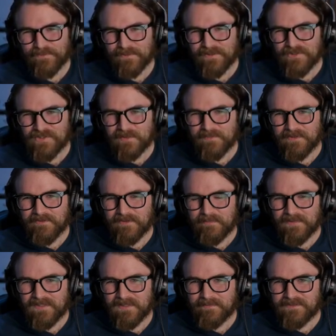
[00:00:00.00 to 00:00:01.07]
gonna jump over to
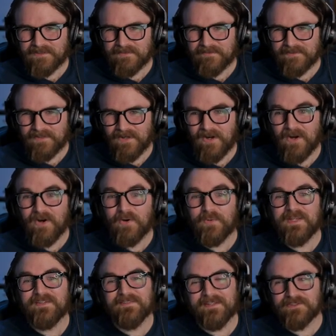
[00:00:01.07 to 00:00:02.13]
Bob. See if he. Oh,
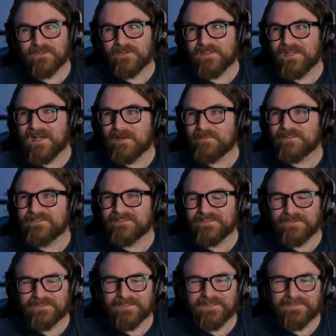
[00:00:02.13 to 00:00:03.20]
he. It's already happened.
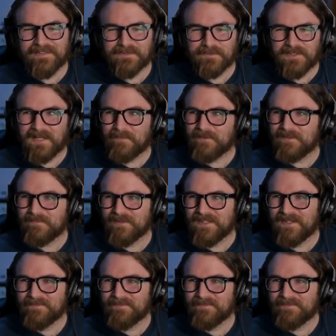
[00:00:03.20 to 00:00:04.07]
Okay, that's what happened to Bob.